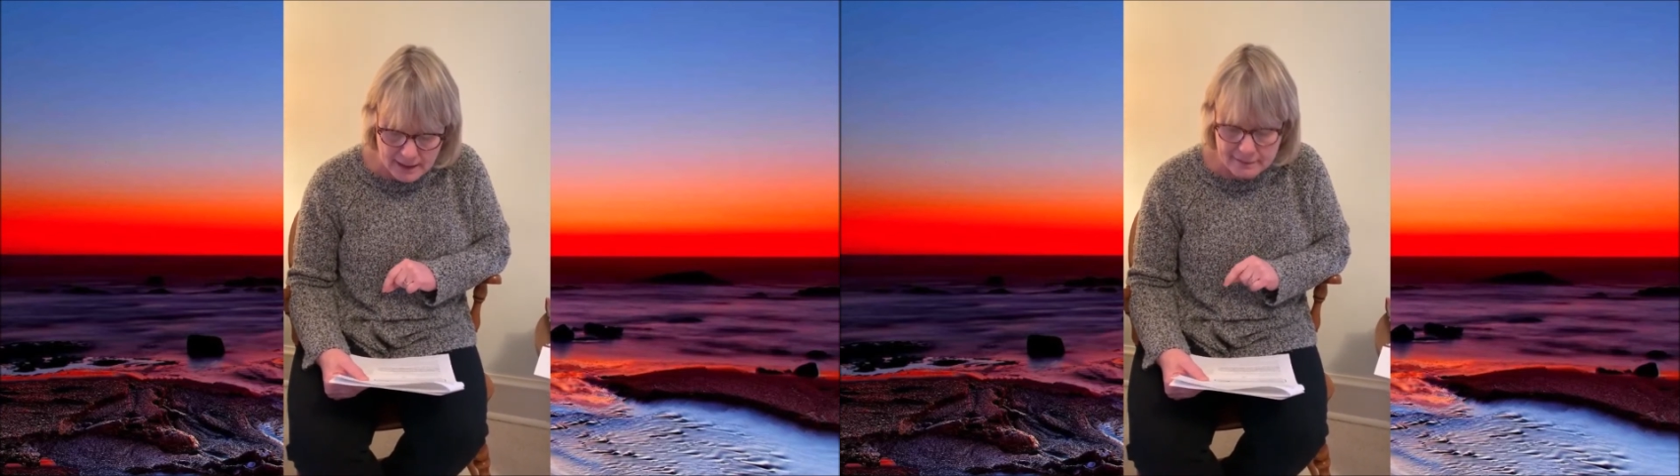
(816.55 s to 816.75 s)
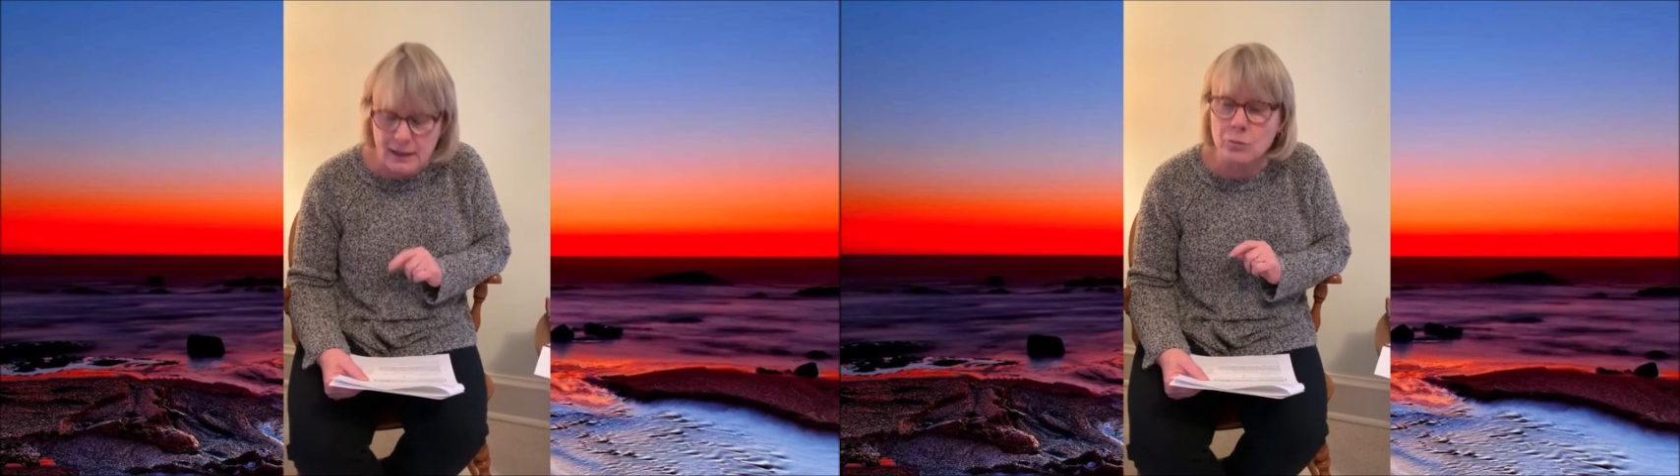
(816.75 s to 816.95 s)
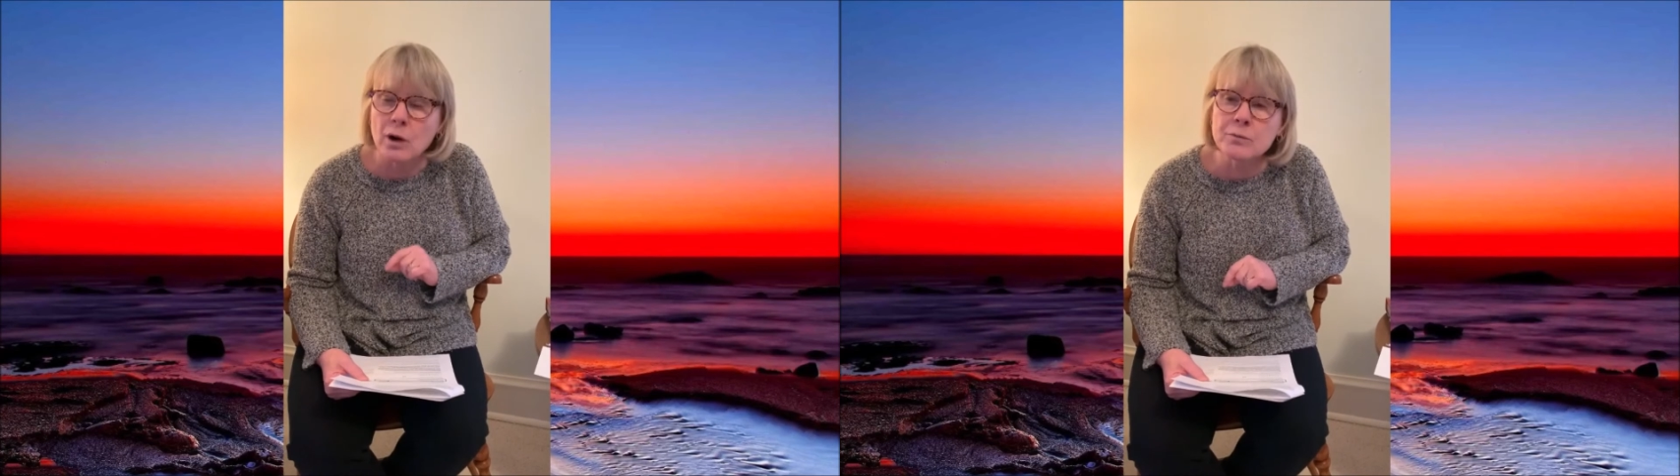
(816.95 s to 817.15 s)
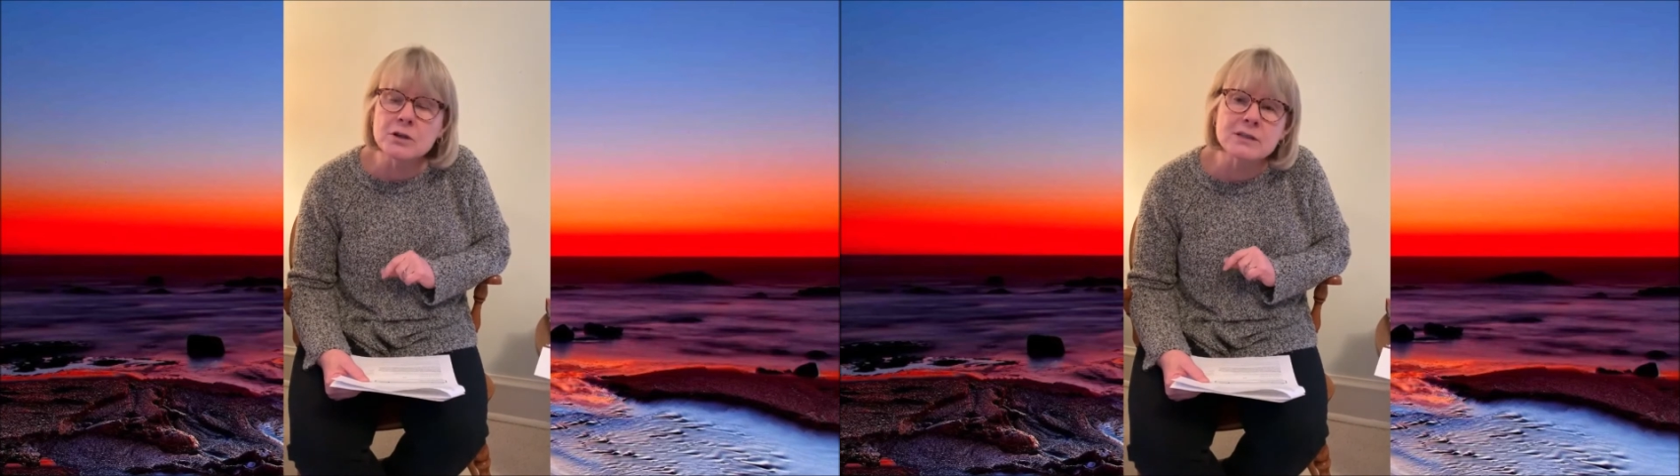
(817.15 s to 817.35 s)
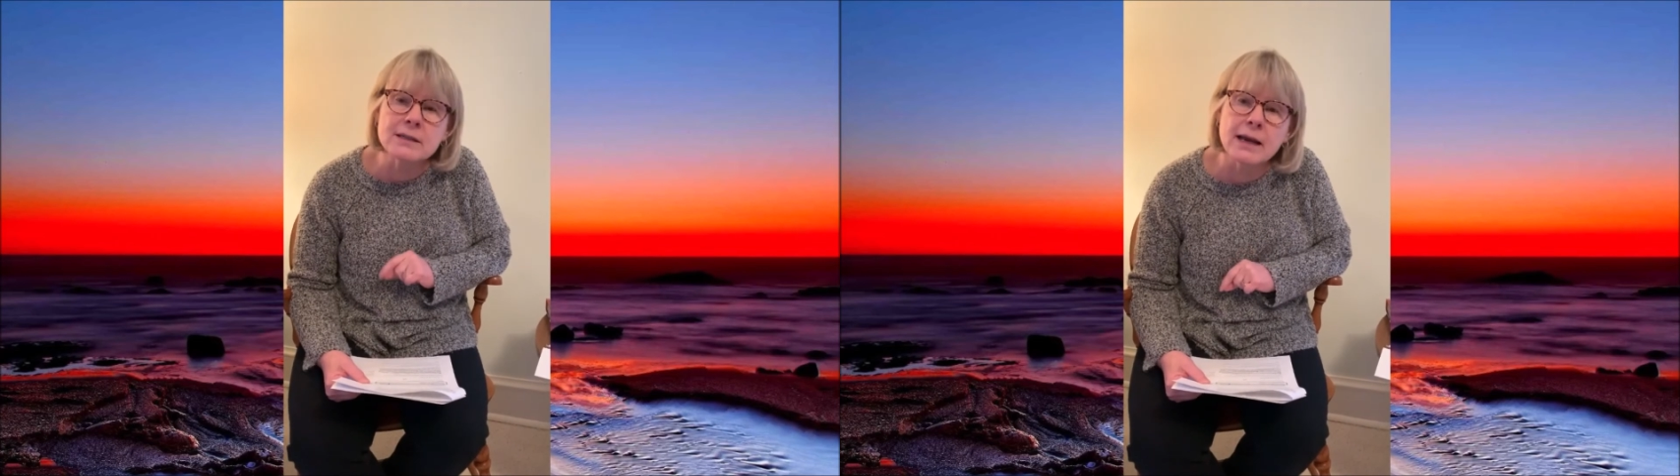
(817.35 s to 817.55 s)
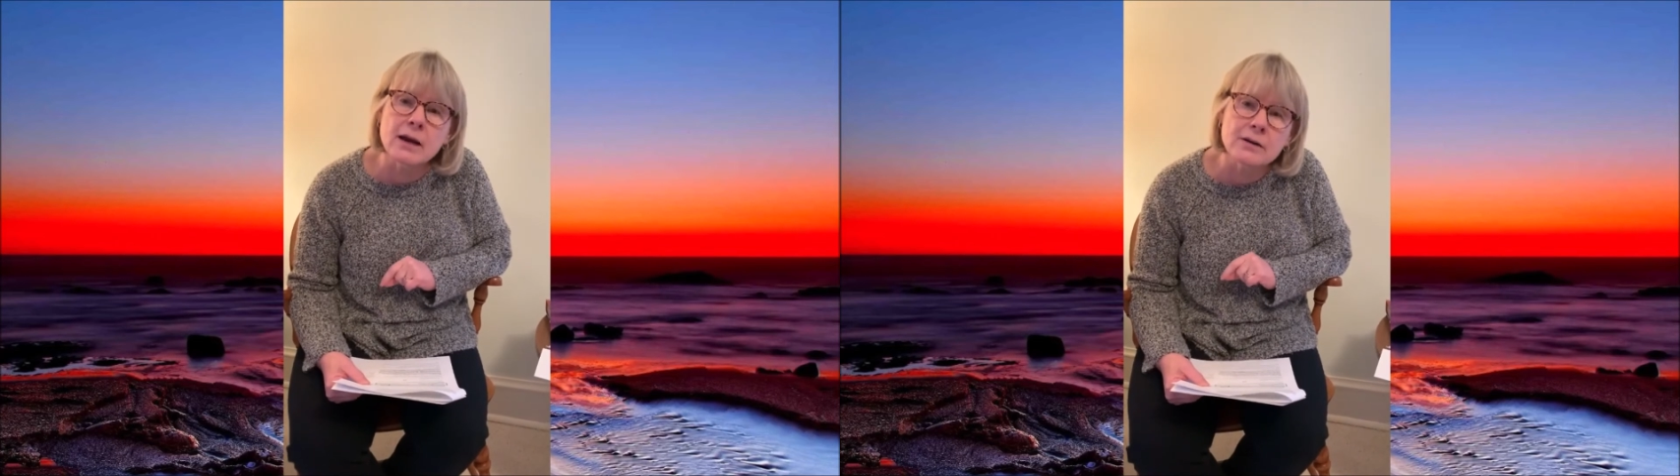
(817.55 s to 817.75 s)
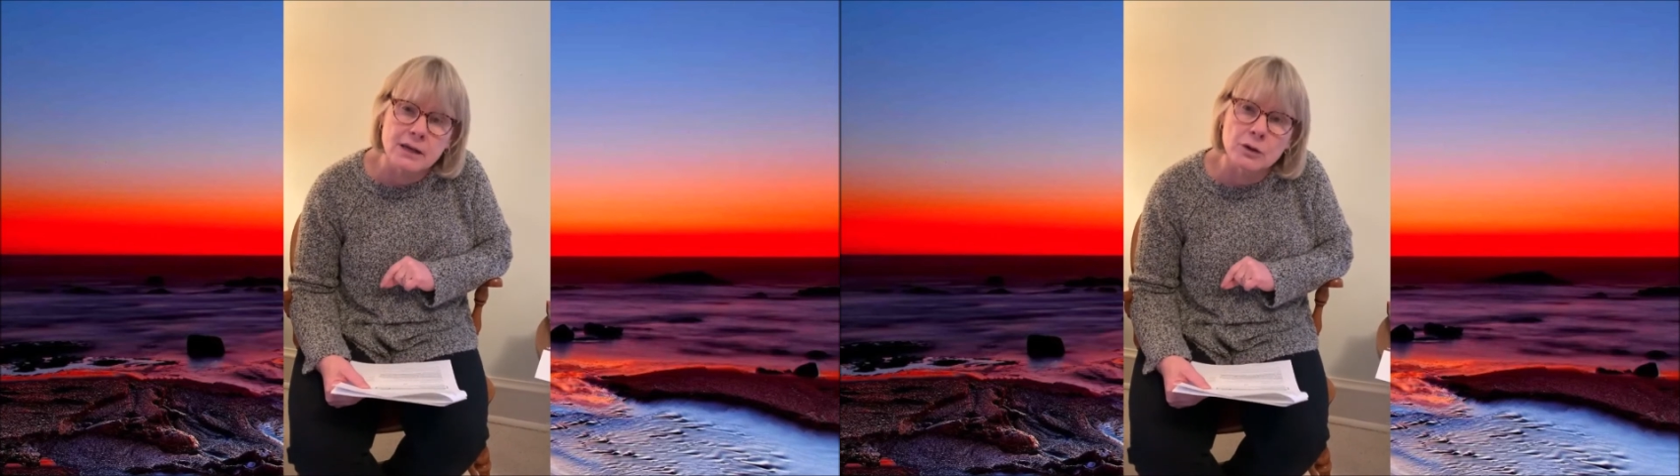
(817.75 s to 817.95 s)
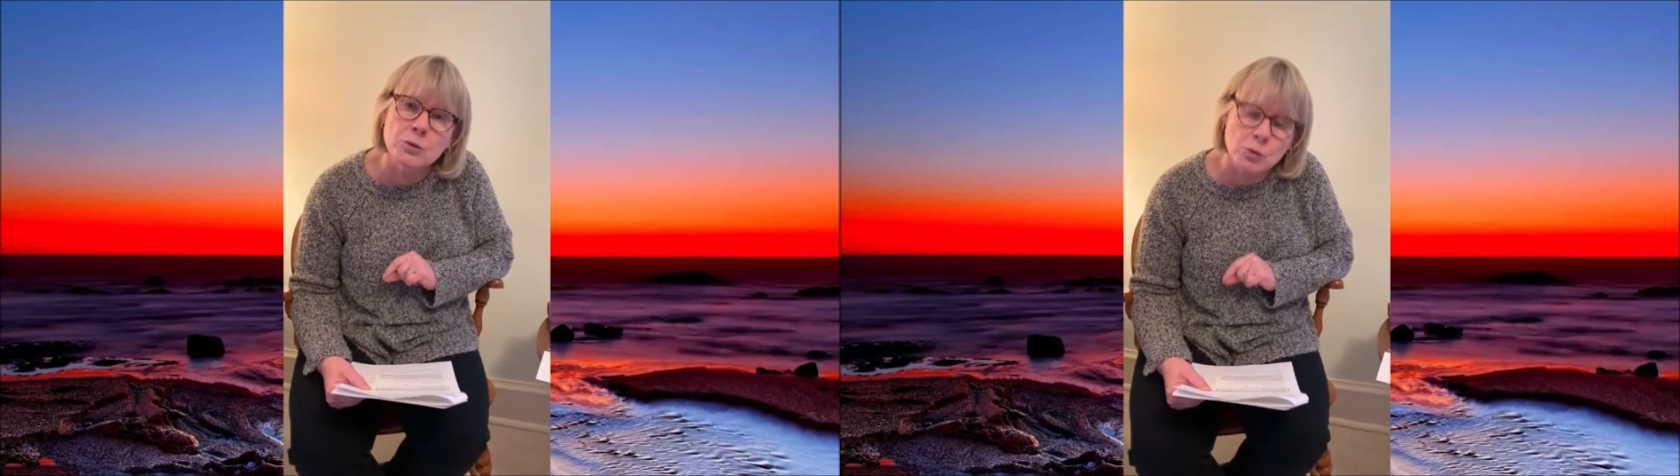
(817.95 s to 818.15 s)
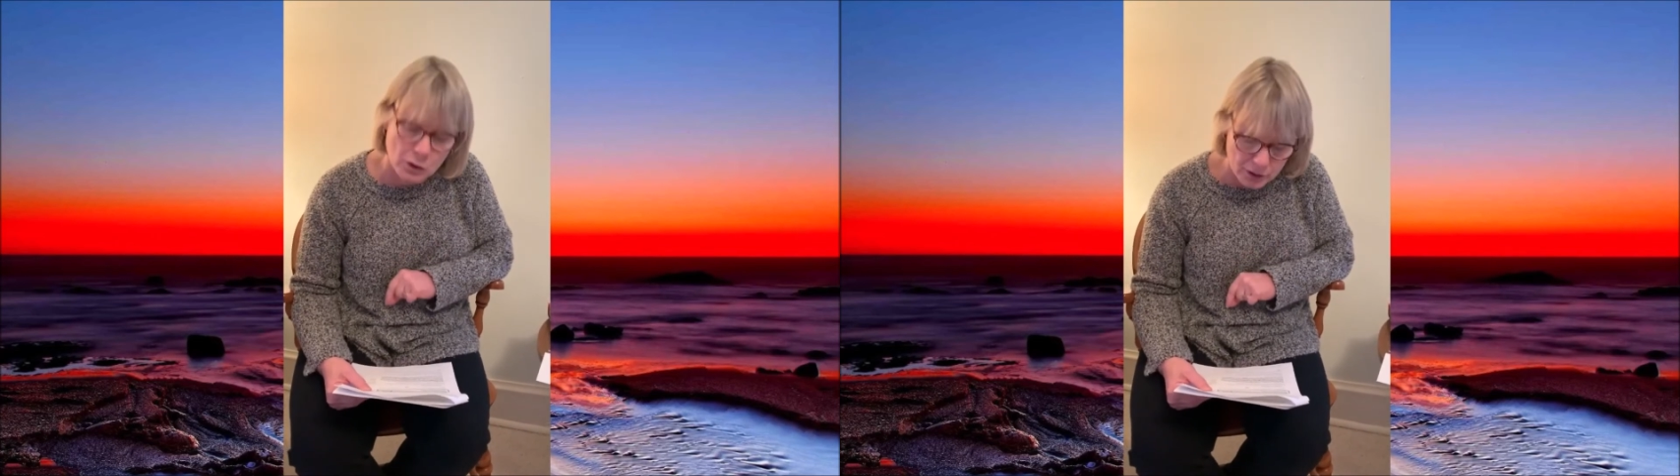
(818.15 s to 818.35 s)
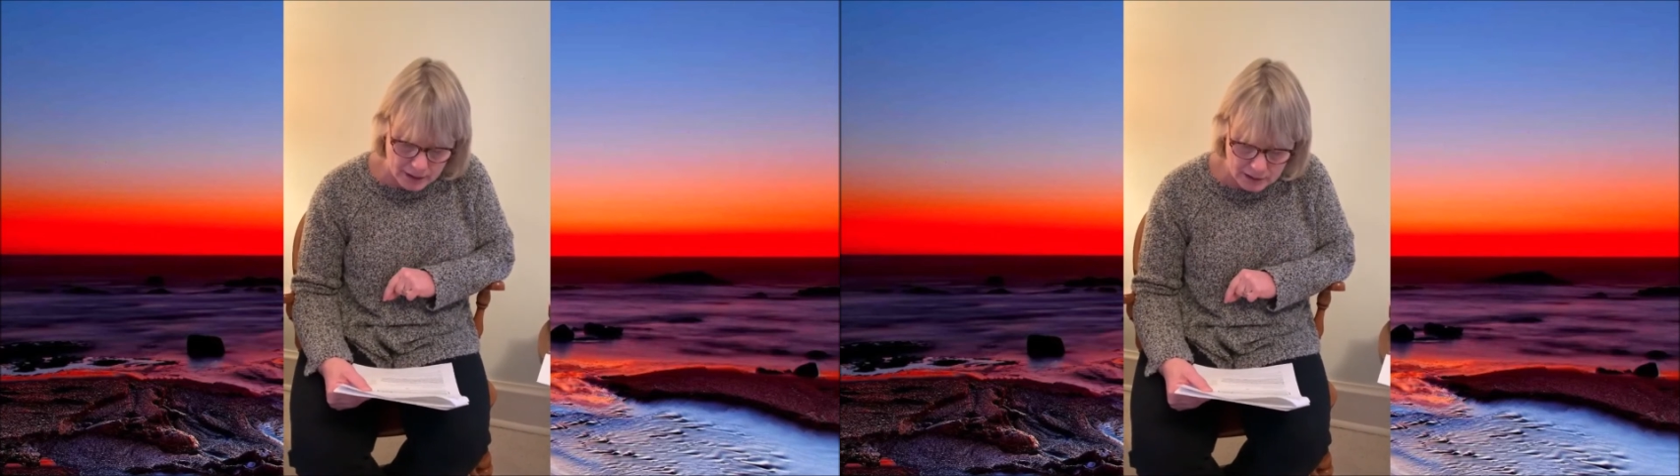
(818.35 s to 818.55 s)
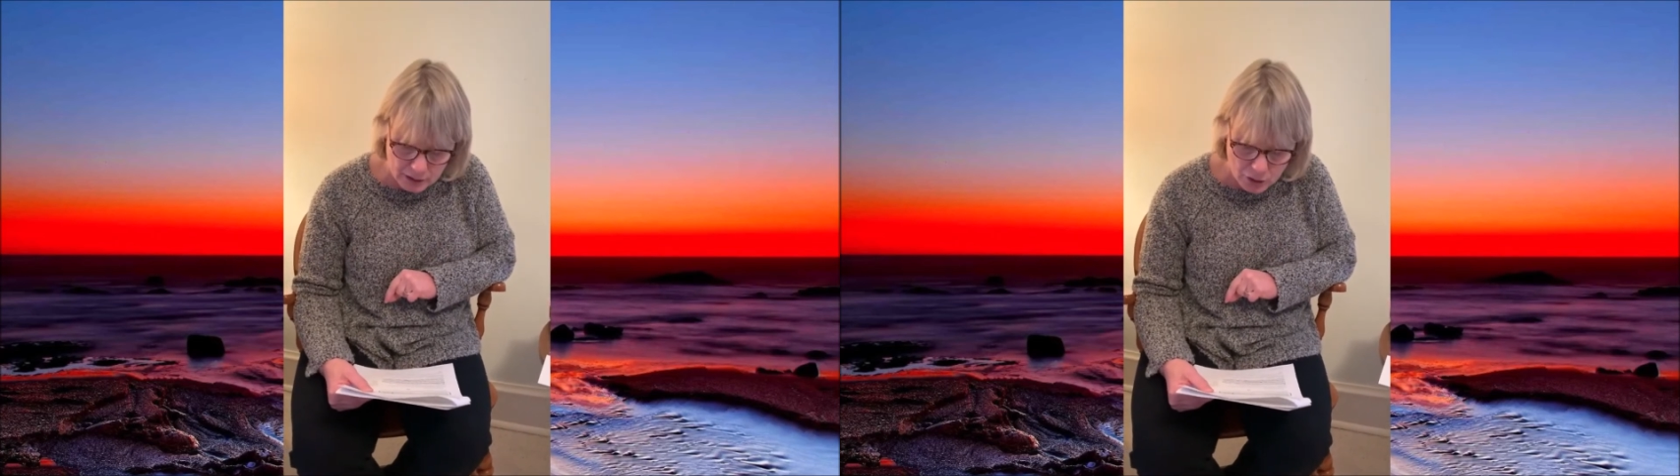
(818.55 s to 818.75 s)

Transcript: that when we're scared and worried,